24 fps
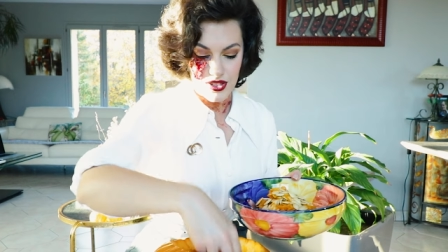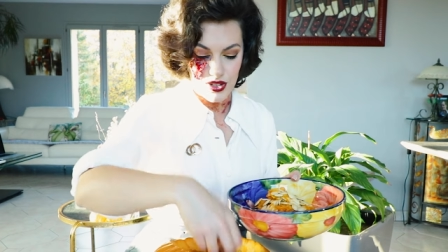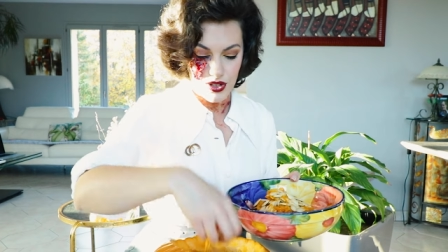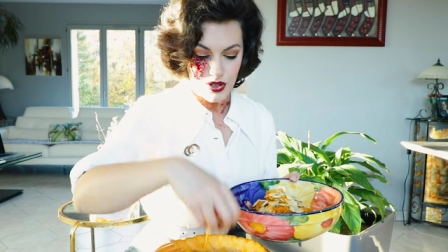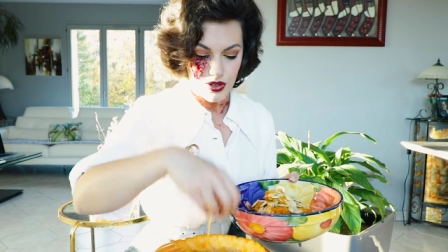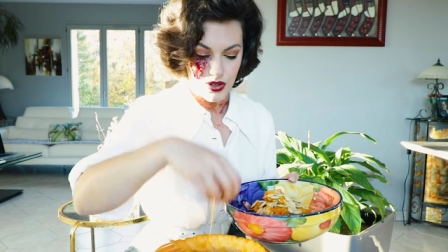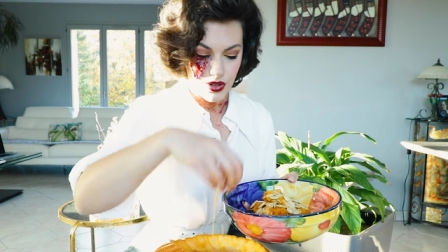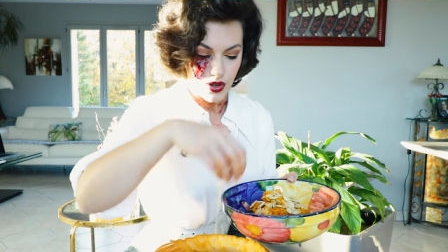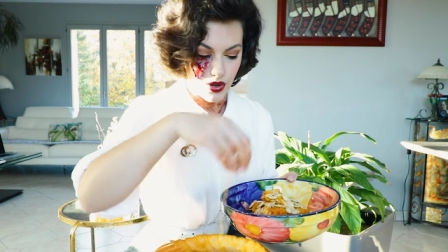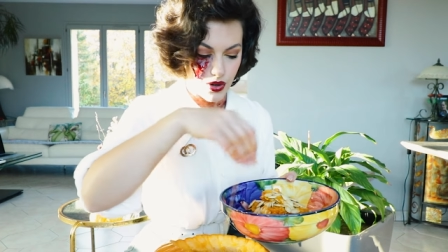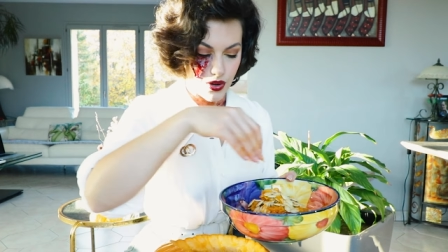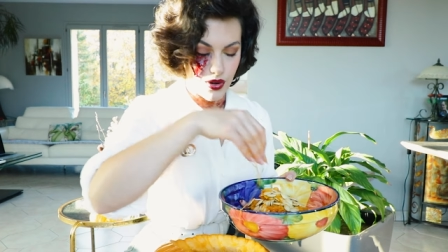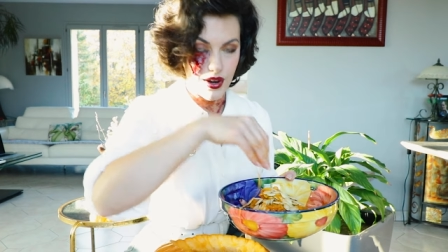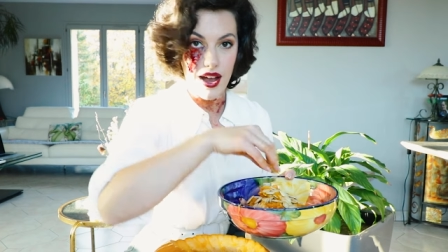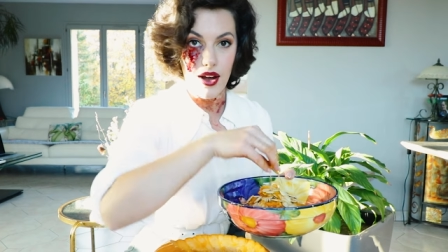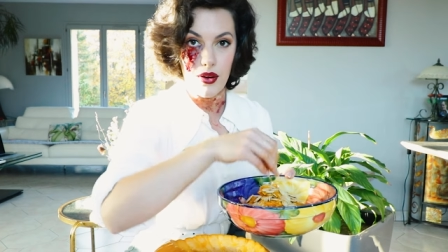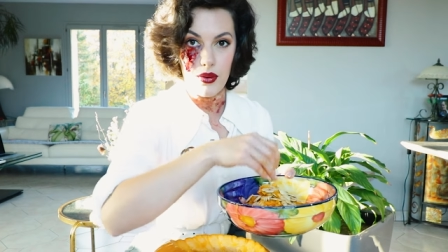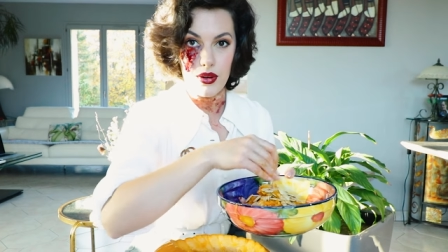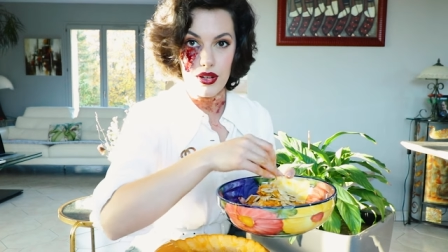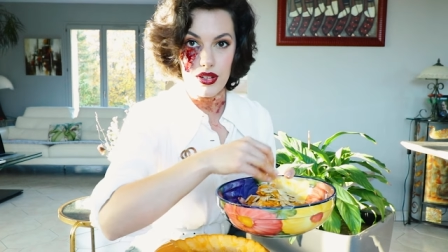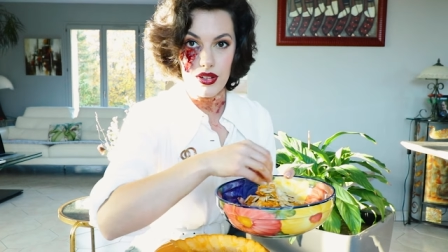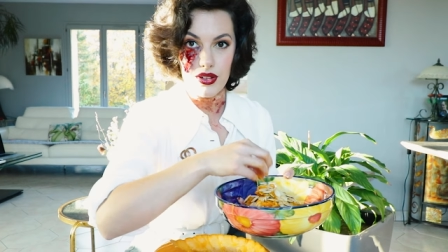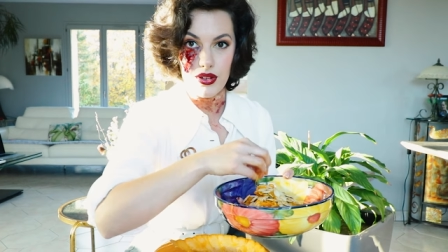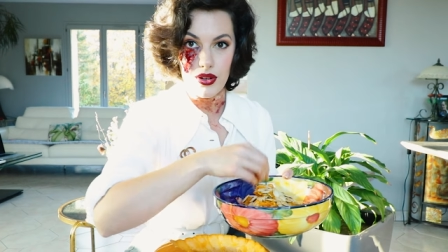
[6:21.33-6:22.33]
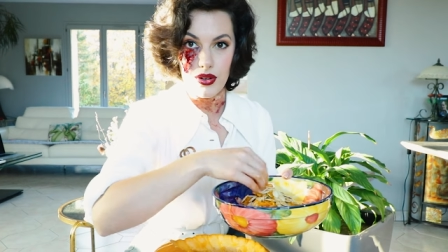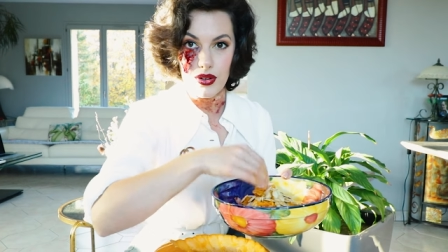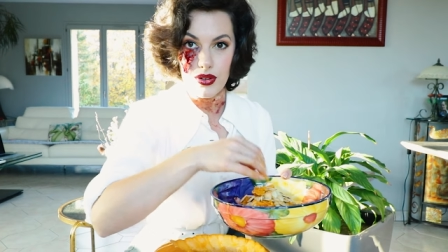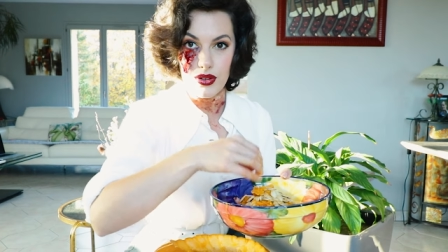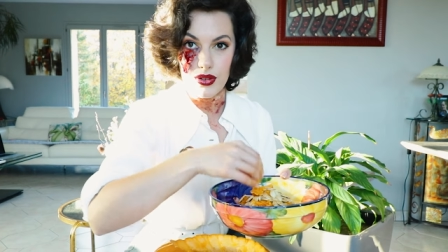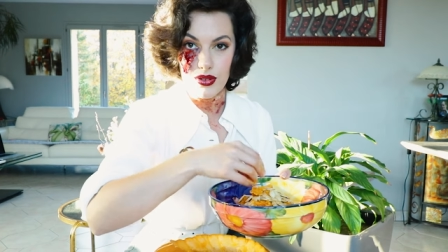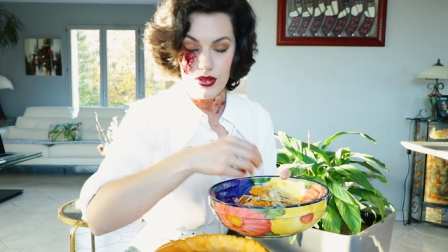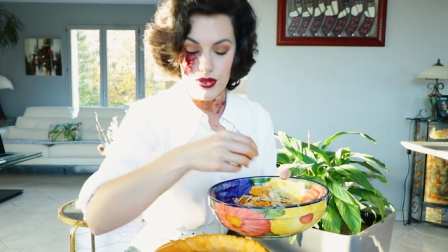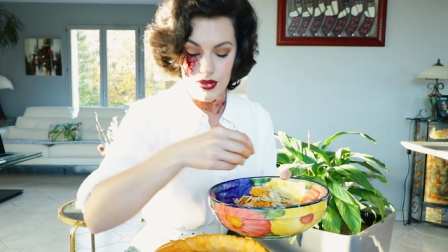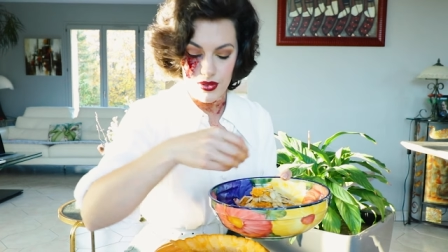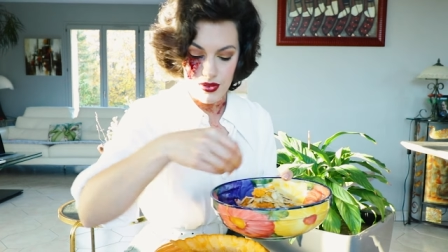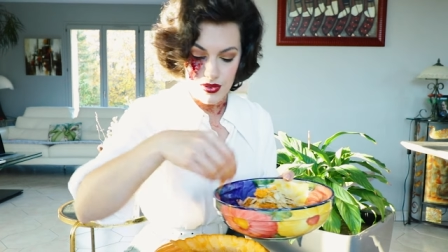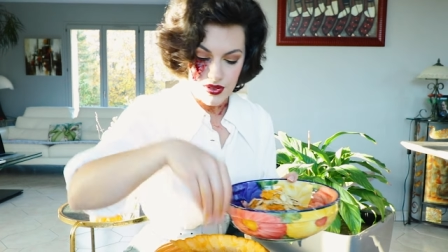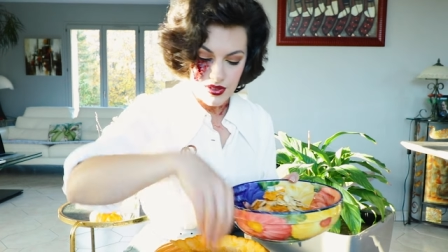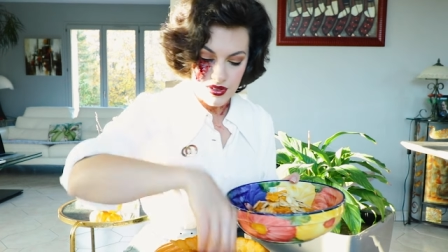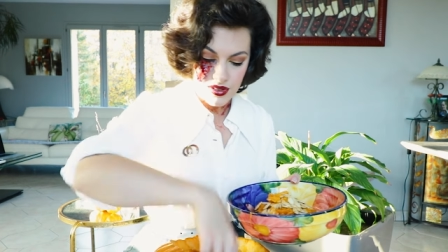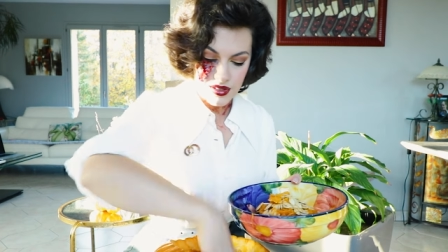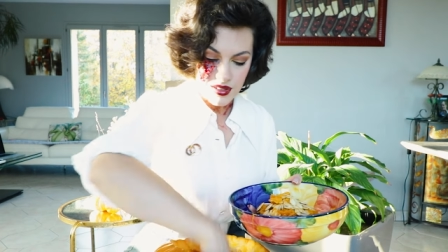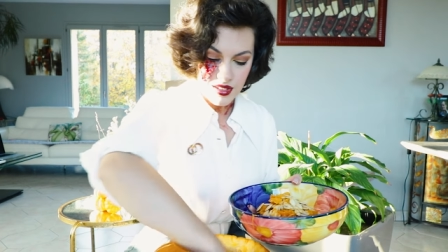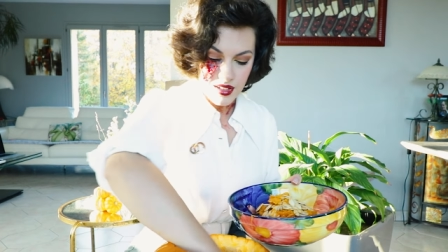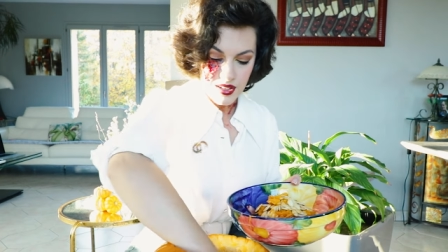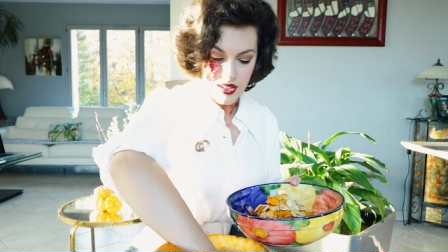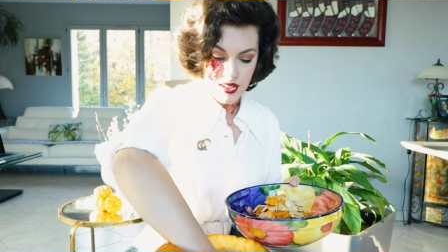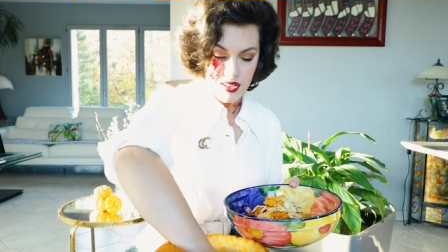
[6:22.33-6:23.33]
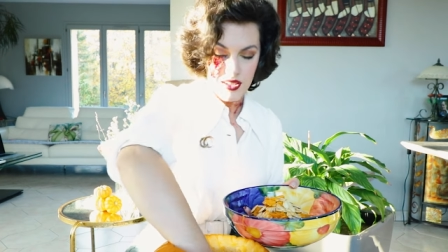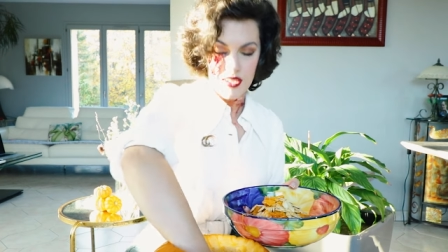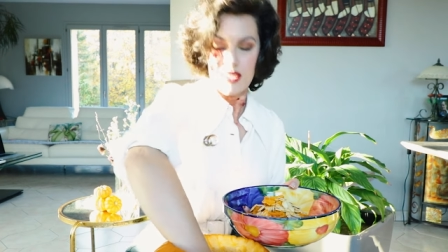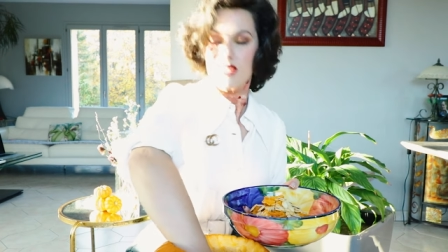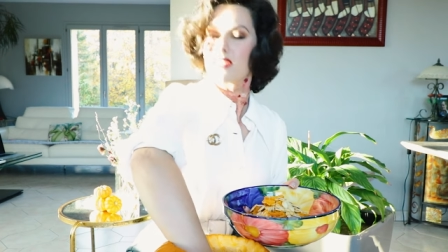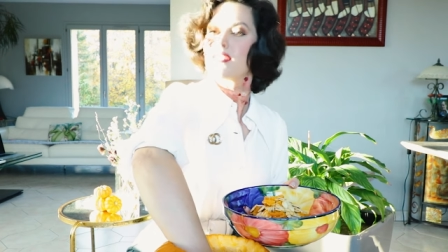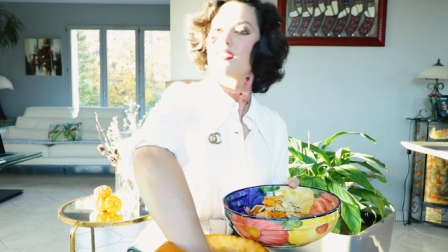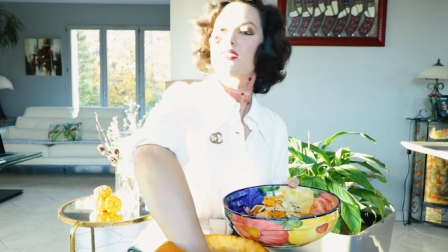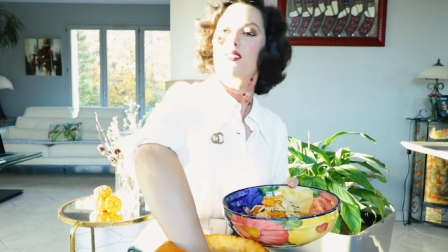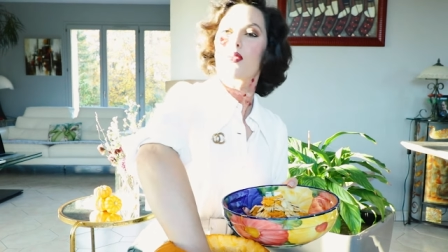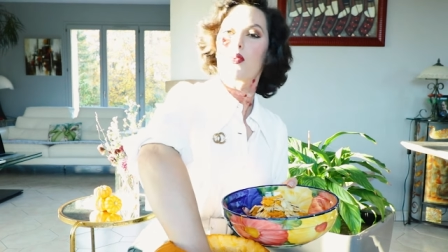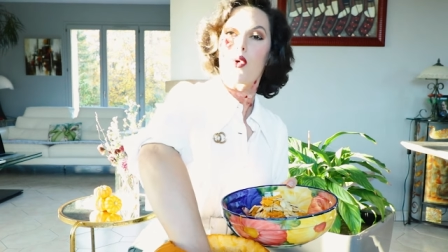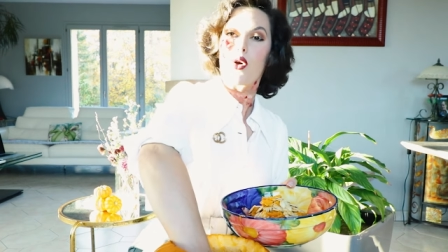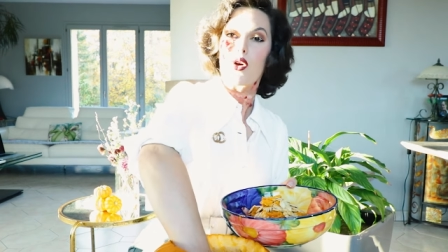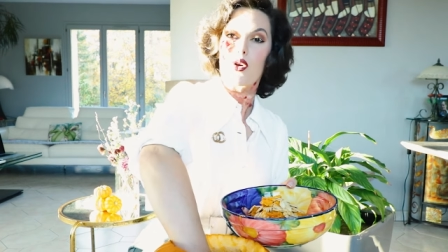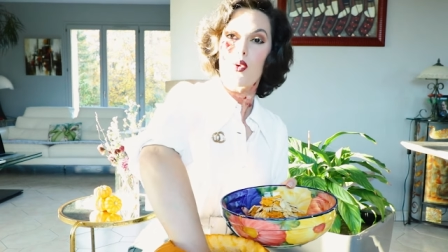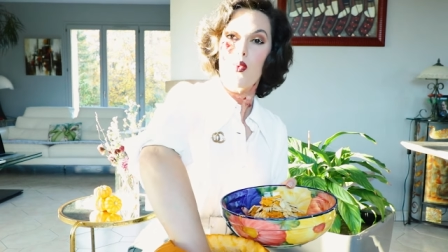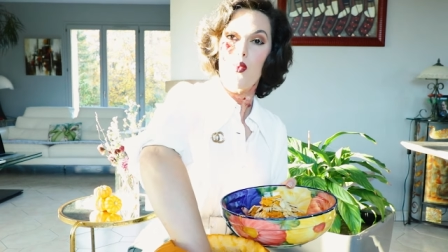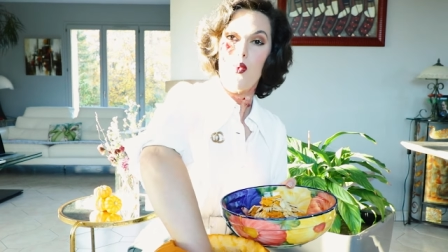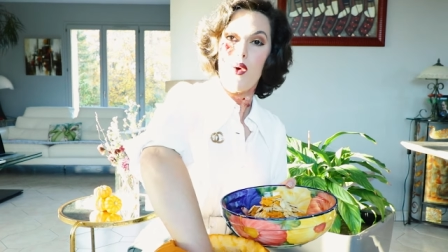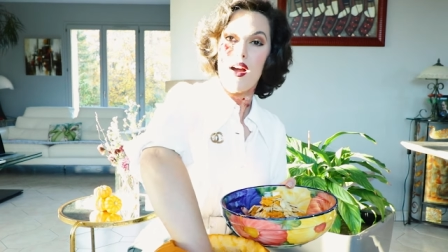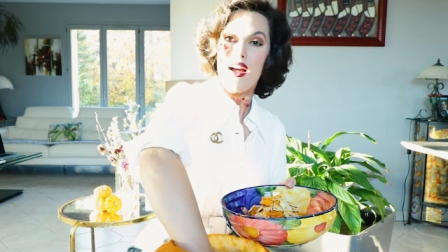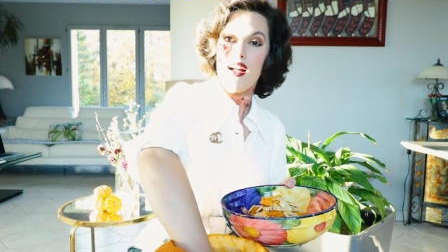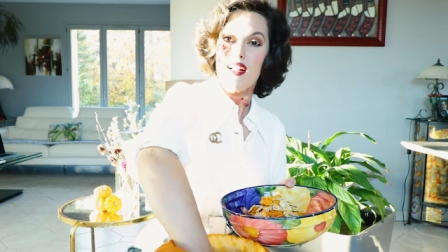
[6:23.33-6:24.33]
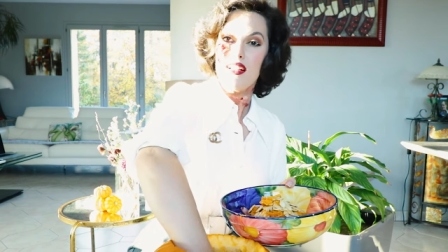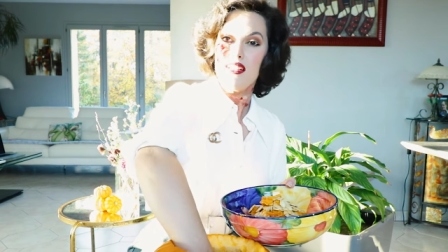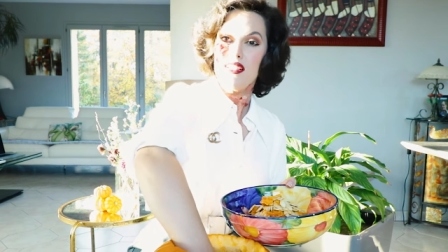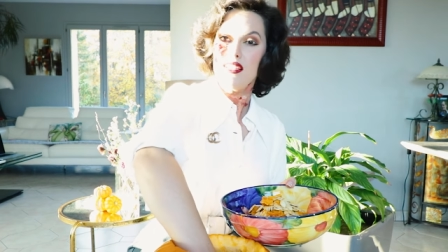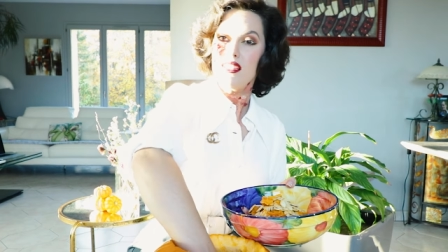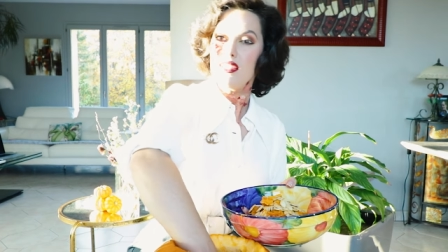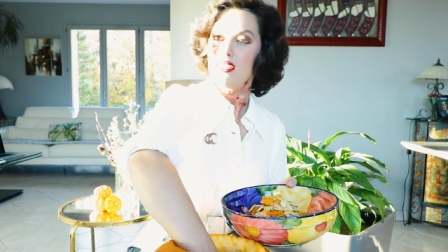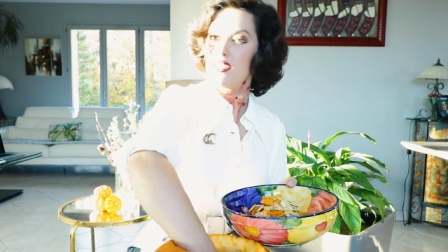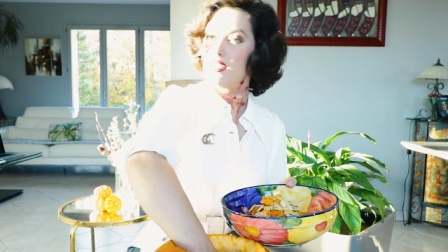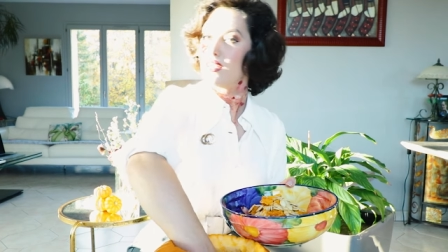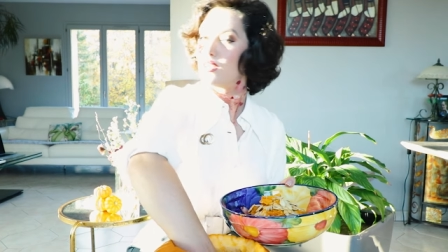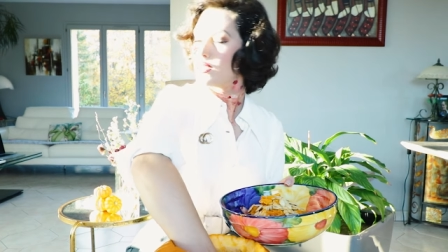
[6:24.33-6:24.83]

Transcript: Do you know how it goes? Does it work well?